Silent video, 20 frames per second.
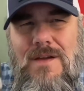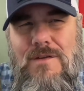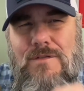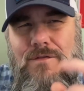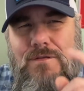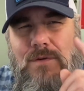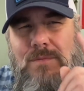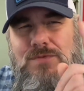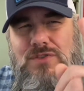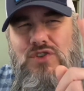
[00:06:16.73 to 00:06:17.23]

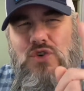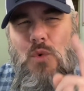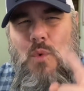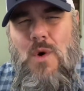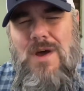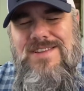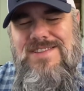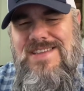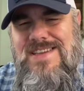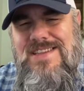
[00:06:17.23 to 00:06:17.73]
from
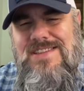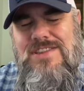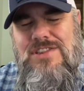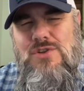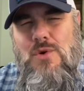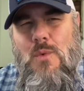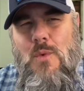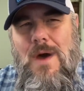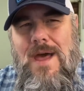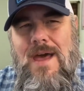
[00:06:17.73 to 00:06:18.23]

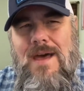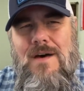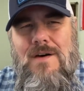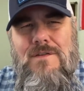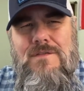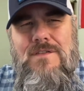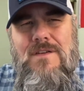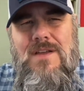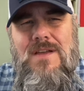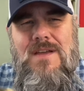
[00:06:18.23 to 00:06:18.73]

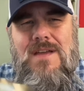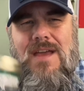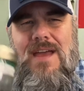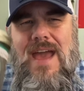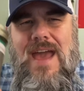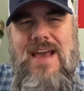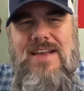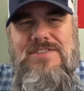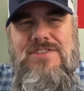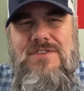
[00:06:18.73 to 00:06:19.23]
2012.
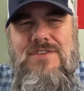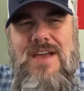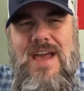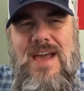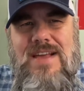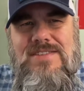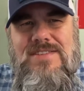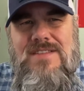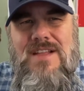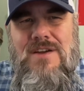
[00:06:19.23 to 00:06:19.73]
As you
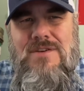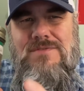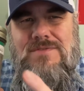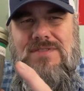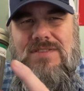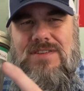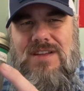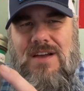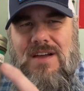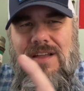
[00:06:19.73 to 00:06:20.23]
guys know,
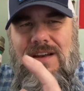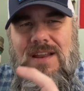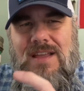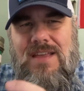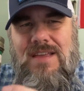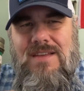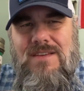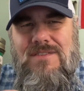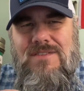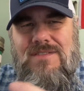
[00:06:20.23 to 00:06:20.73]

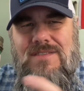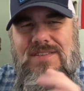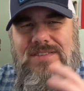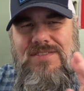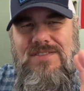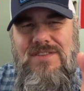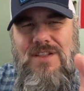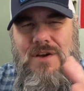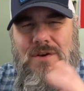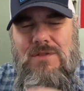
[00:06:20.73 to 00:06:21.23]
Dunhill
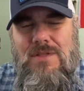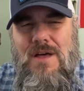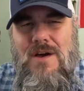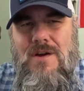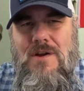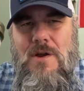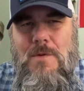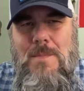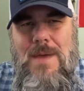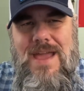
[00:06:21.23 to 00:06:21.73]
is no
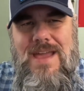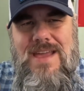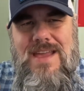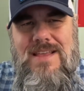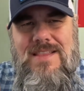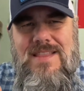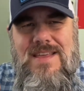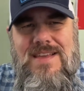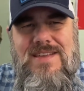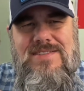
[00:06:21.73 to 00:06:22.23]
longer
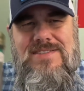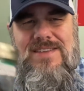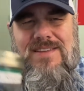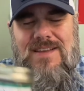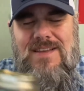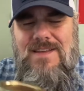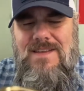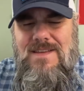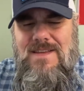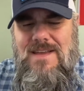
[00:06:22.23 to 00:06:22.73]
making this.
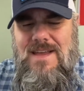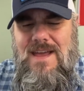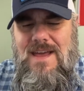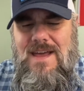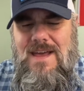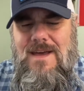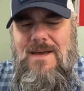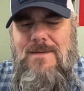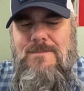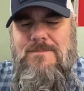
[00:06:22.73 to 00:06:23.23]

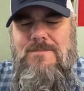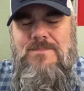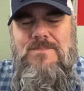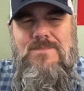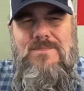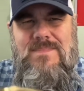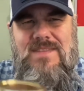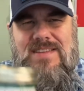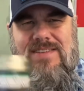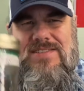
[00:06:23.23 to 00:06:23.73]
Uh,
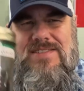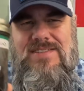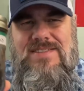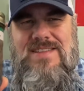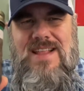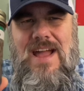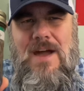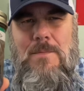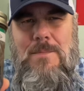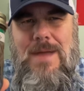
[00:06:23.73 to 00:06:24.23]
this
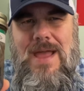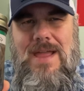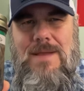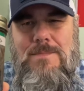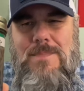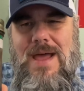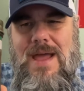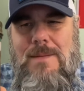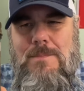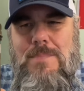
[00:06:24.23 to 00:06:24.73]
is now
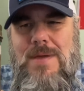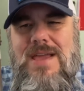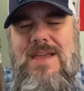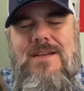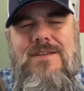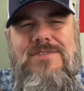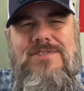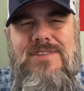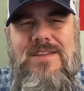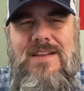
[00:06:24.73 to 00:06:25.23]
made by
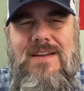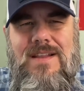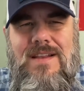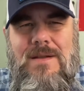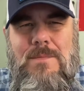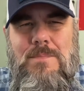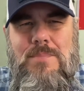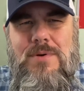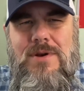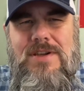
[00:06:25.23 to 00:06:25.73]
Peterson, and
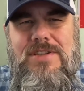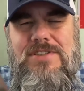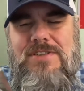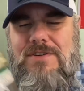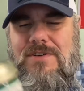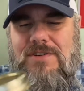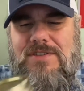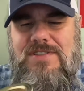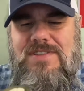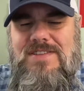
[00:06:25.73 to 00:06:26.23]
I'm pretty
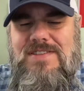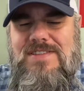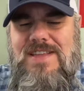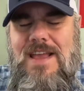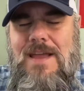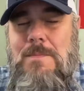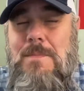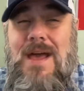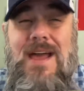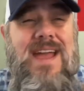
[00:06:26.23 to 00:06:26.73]
sure it's the
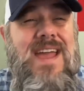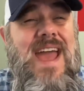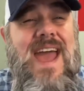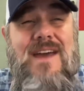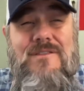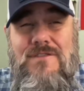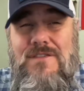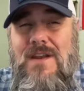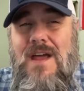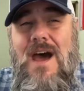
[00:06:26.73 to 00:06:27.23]
same. I
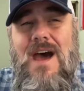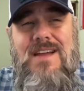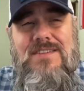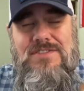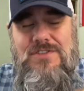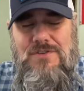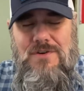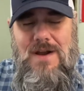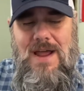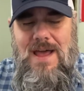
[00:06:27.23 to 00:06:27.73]
have
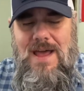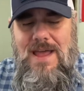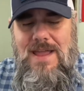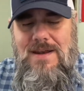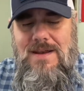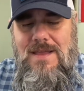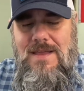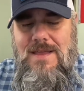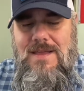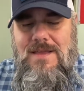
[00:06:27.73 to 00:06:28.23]
not
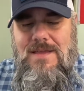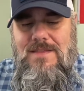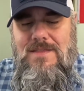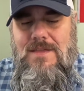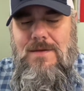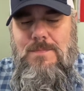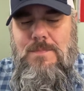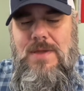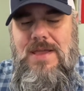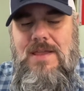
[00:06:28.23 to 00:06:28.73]
tried
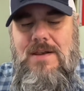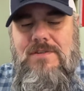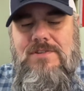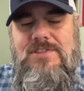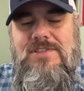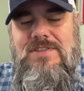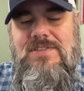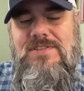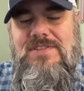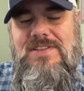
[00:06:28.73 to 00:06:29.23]
the
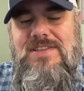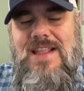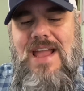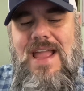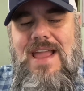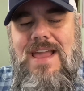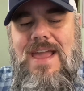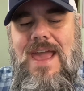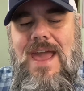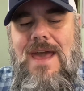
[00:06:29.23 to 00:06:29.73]
Peterson's
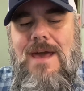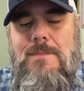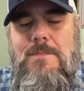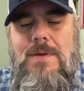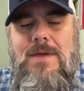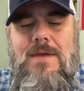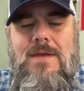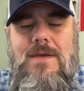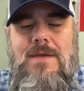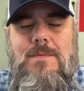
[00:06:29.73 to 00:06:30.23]

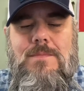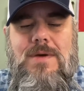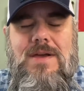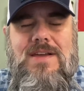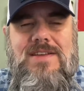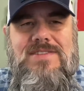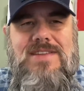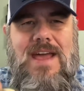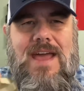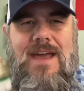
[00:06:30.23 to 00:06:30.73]
Nightcap
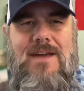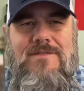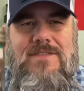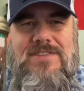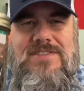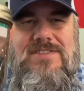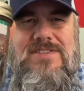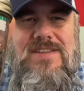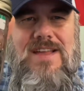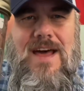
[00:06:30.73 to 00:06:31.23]
because I have
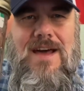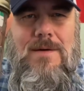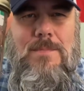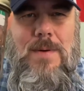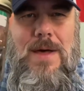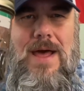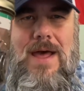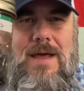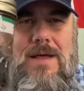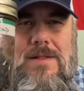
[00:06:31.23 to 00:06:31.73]
a
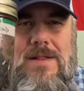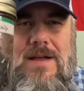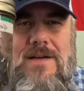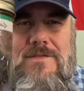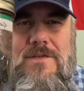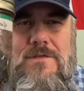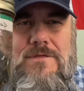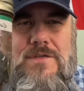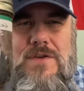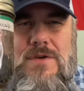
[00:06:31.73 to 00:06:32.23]
stockpile
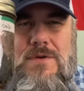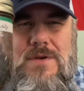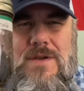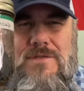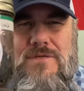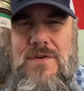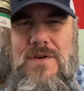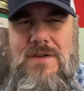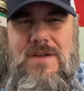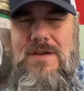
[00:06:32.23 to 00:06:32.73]
of a few
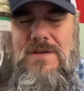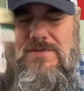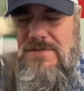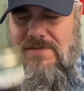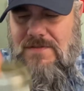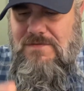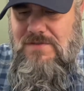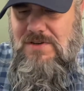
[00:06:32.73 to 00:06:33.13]
different years of